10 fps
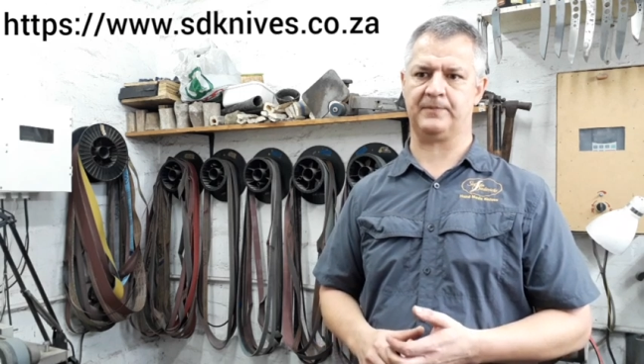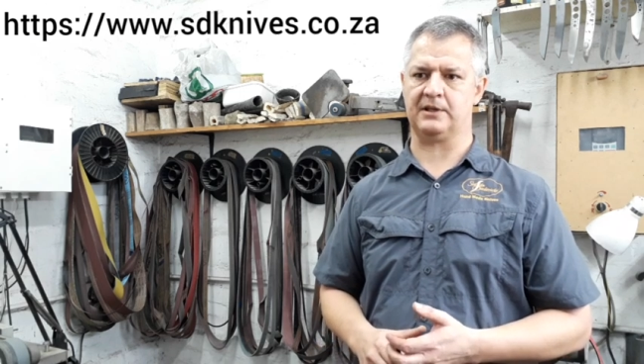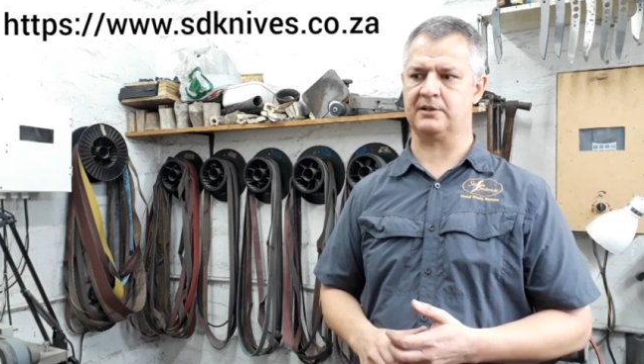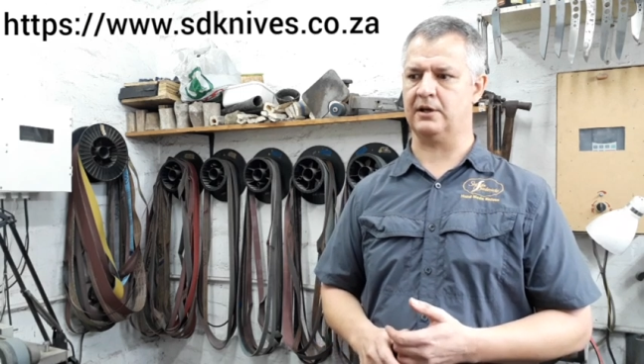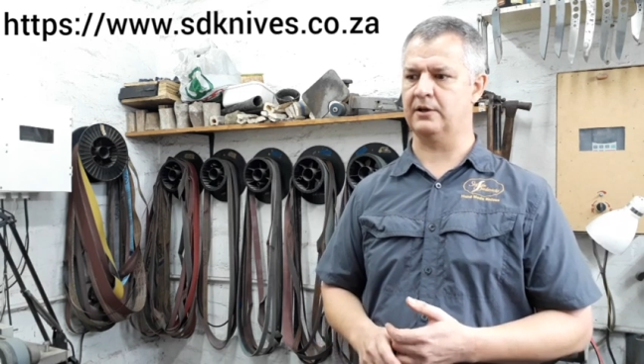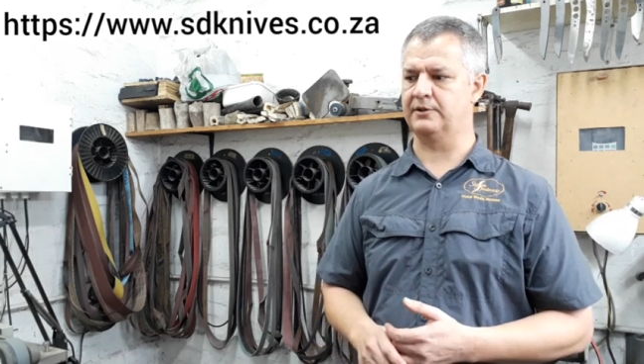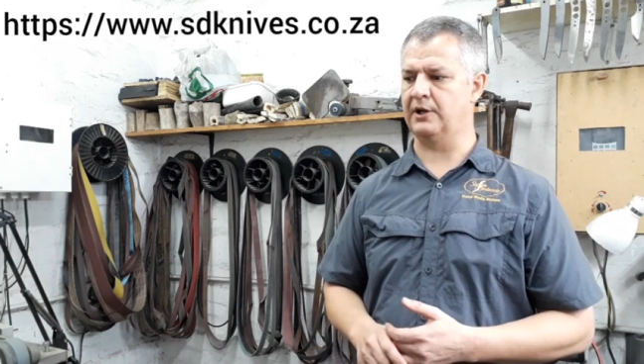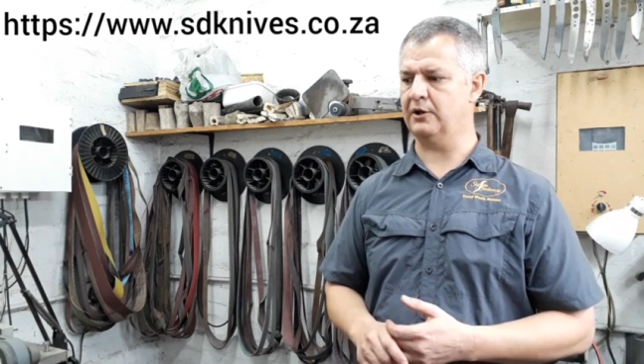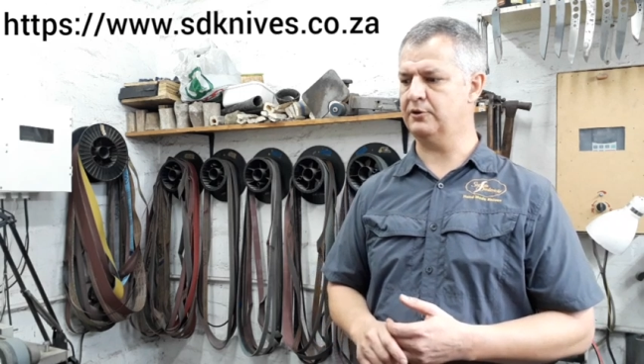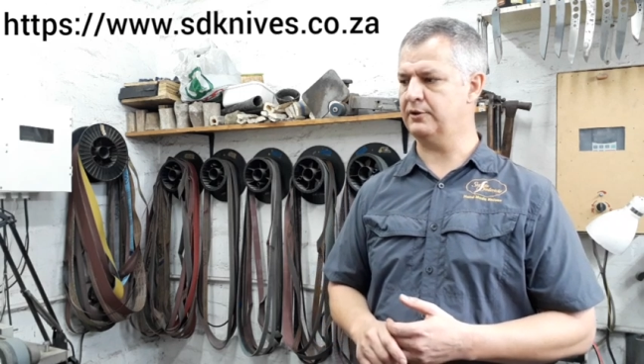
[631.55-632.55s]
So
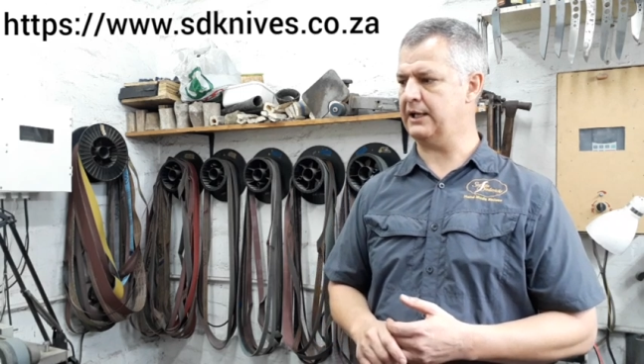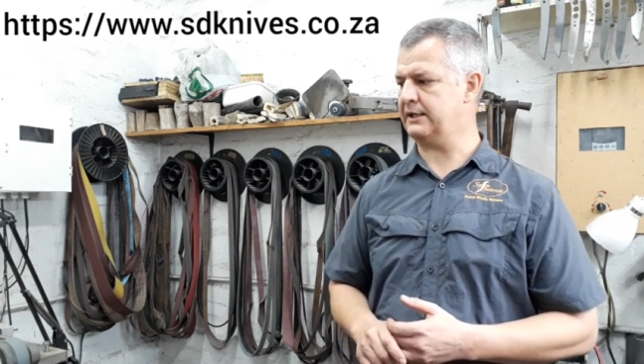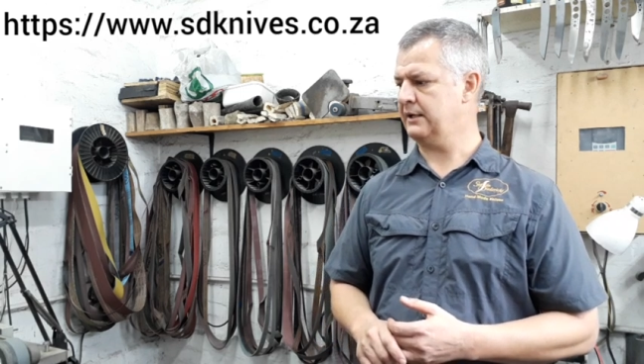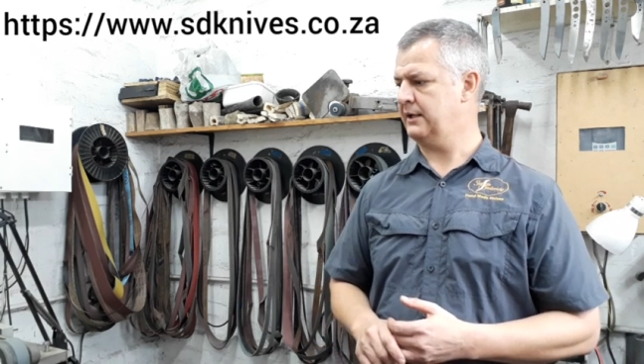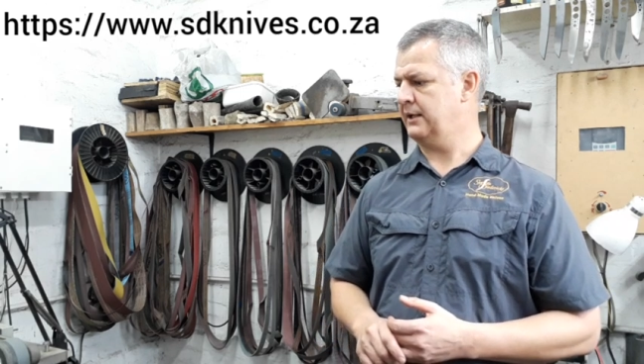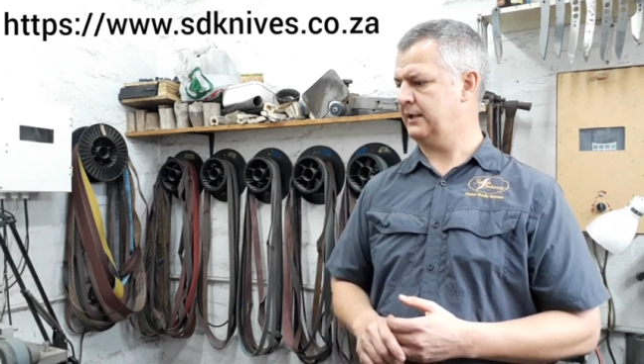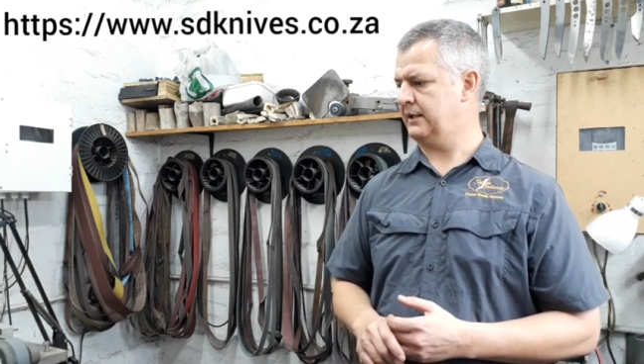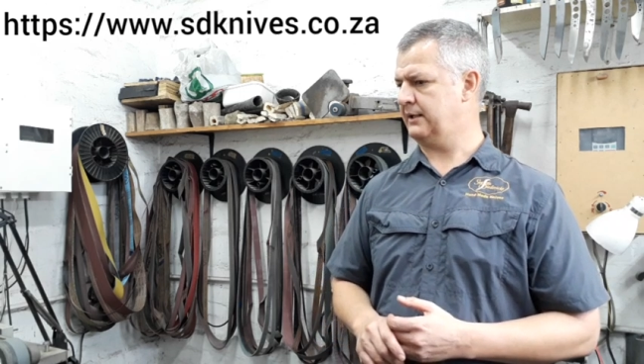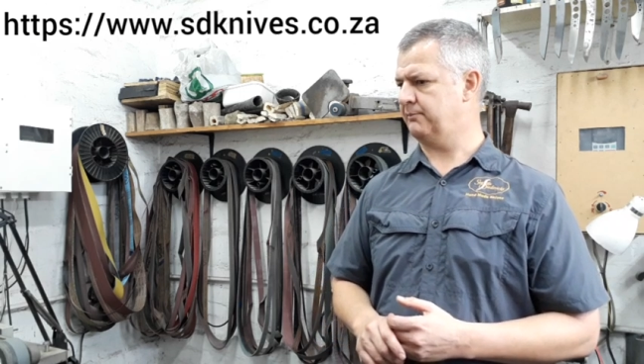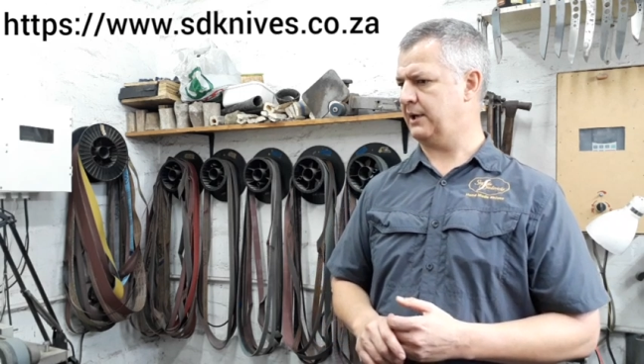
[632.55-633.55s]
don't do that.
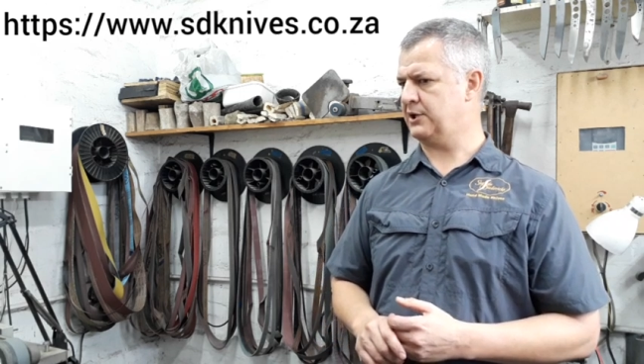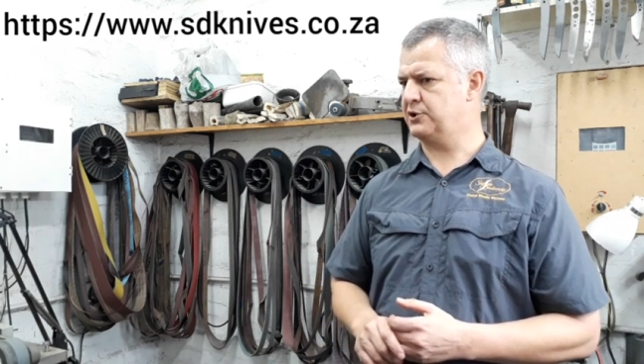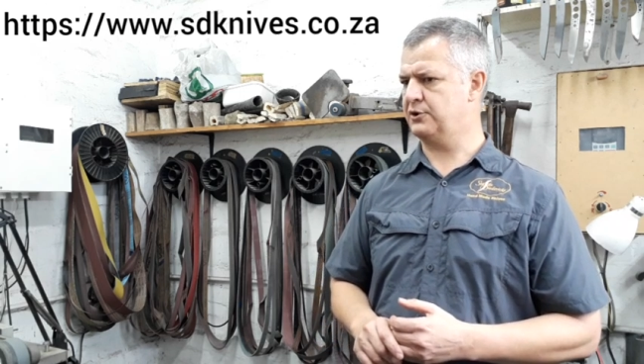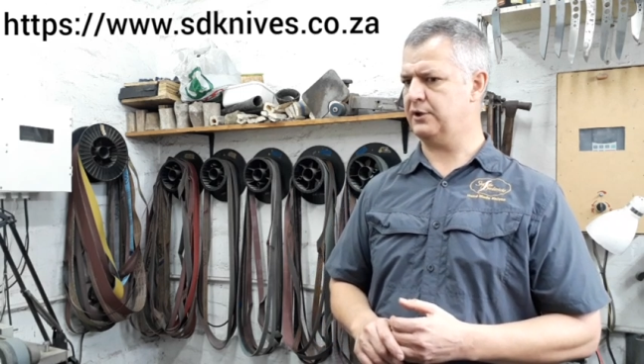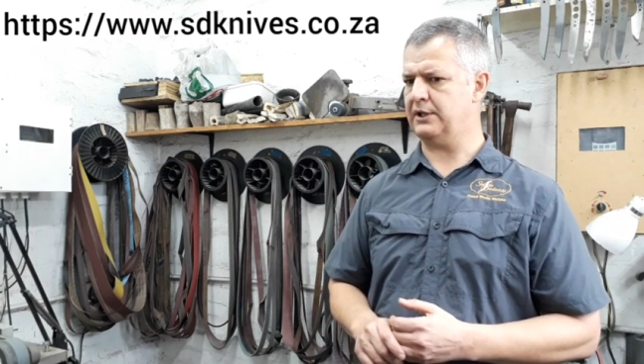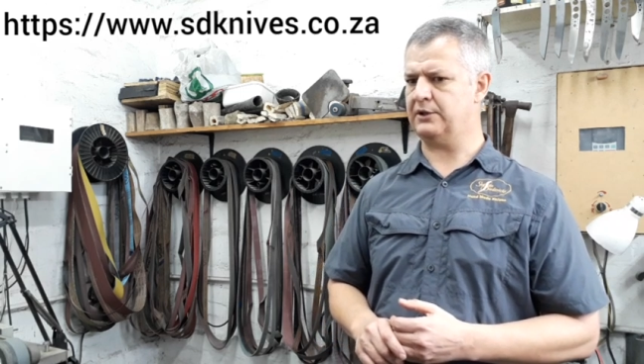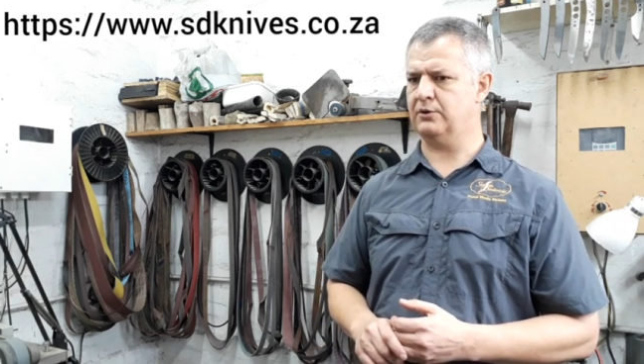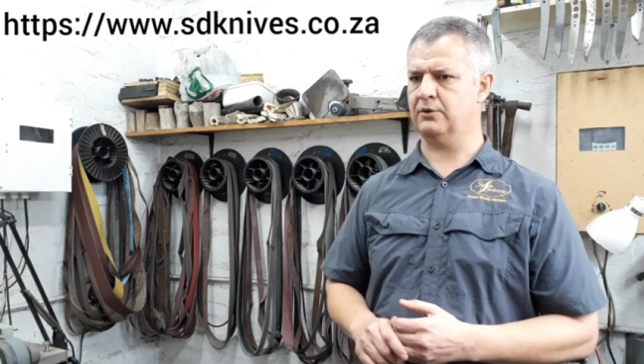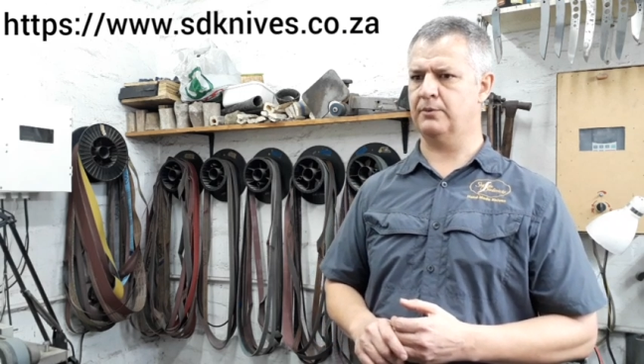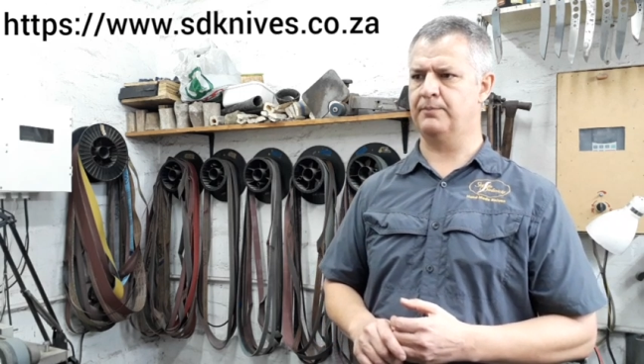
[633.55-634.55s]
Make sure that
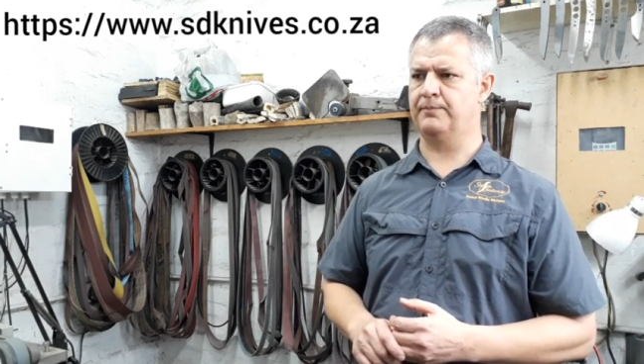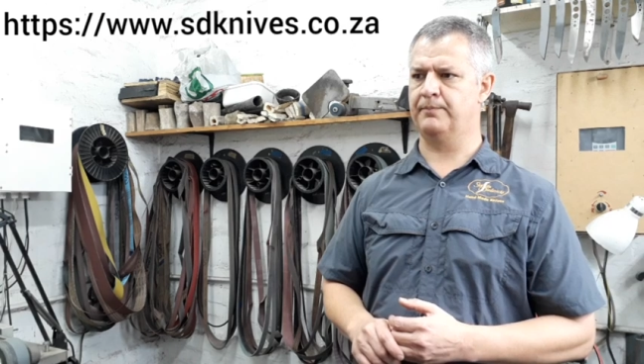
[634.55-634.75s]
your